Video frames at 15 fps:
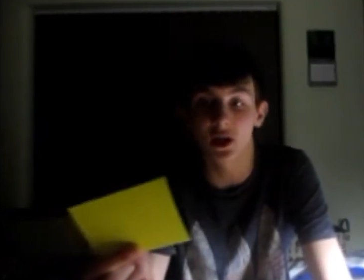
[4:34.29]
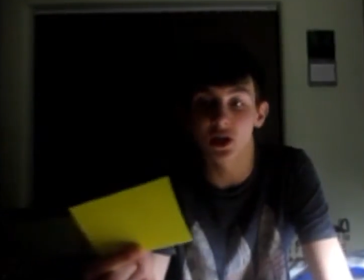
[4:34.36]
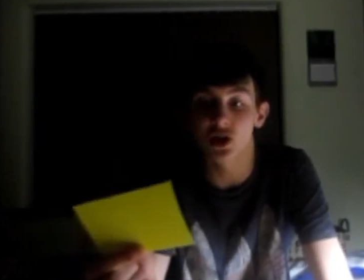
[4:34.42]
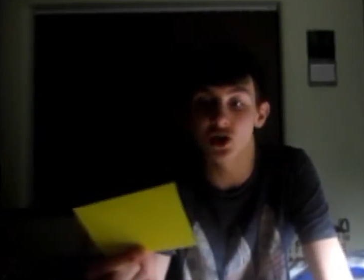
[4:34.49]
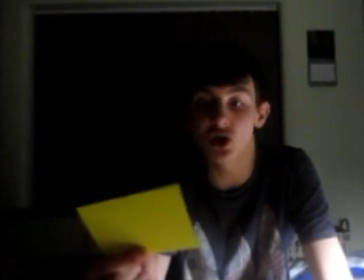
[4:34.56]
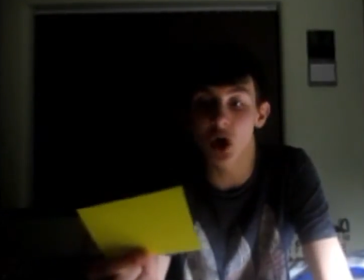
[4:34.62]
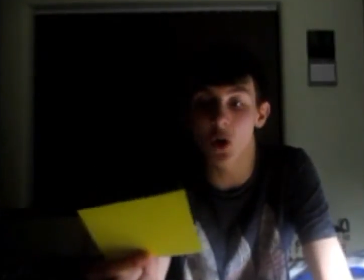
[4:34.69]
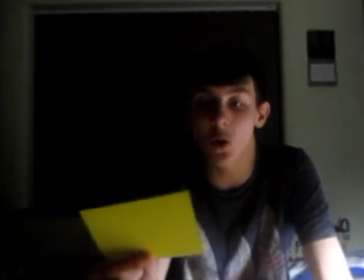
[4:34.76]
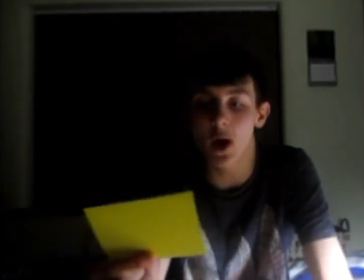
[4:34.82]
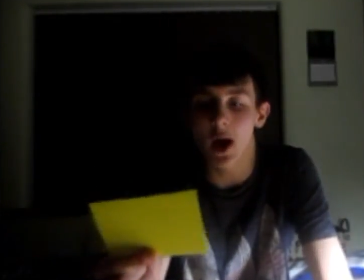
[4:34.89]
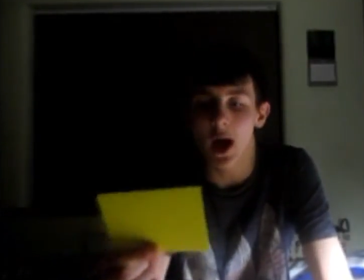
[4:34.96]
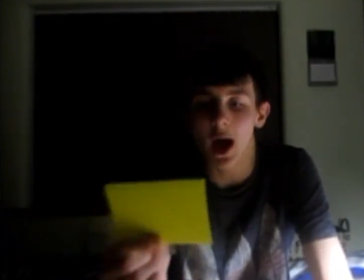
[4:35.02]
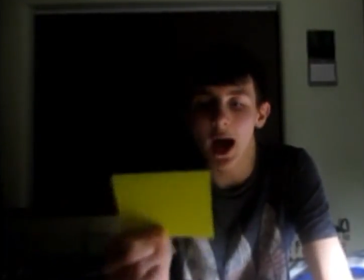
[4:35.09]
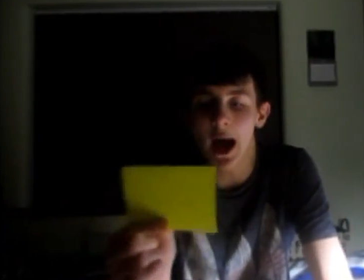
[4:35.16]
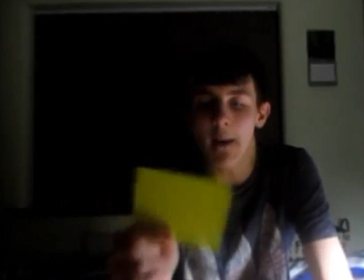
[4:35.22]
So
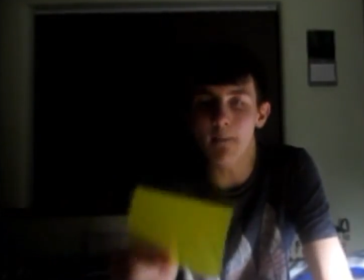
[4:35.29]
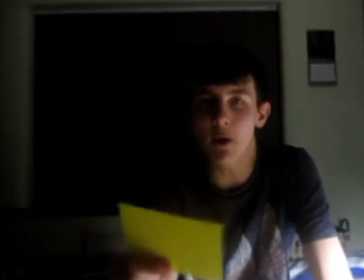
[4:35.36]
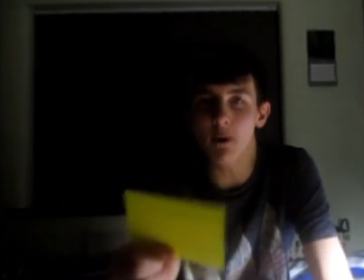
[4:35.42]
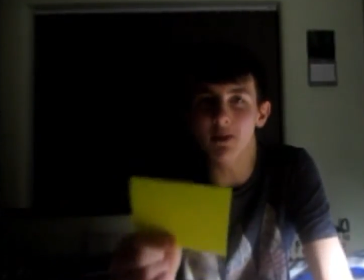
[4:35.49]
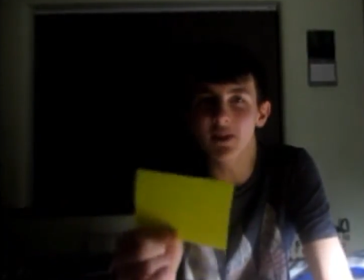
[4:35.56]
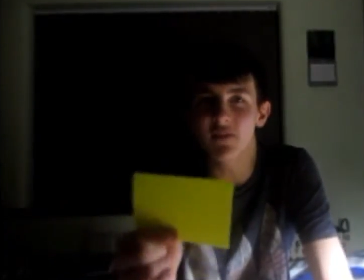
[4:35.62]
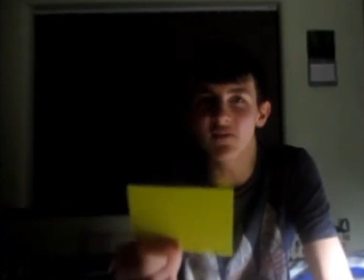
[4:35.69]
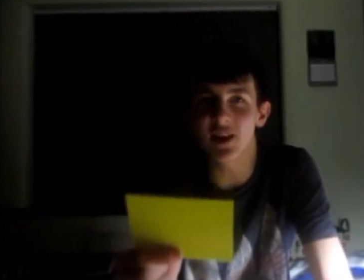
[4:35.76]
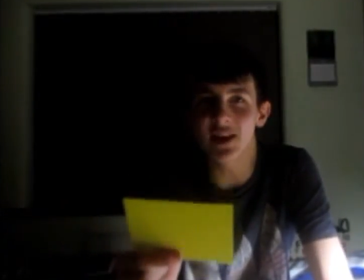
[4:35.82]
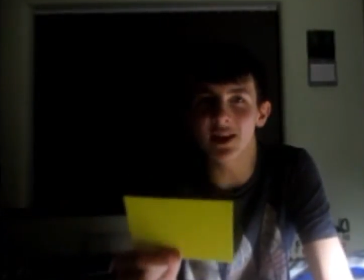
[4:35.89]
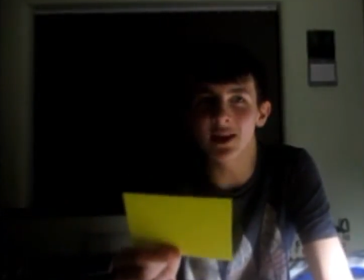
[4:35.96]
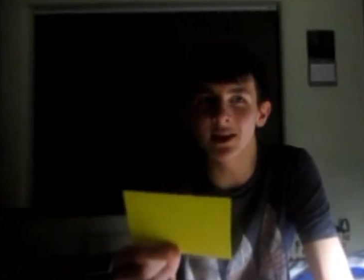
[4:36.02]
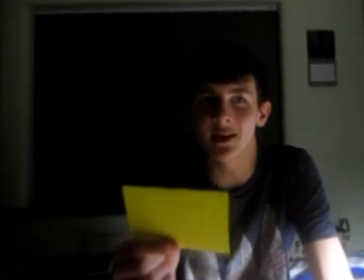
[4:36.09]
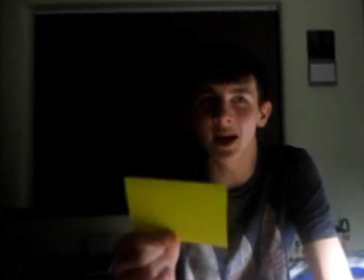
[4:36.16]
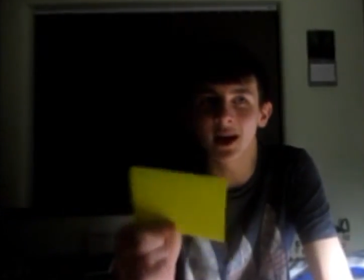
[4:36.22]
I'm probably
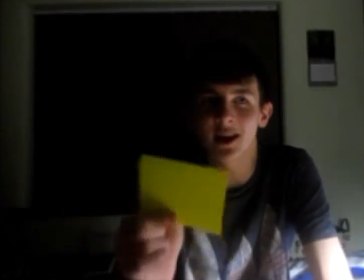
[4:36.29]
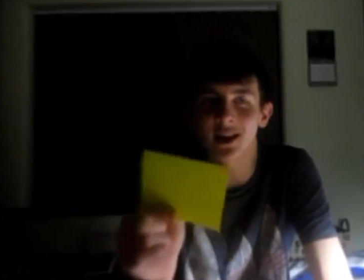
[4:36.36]
thinking that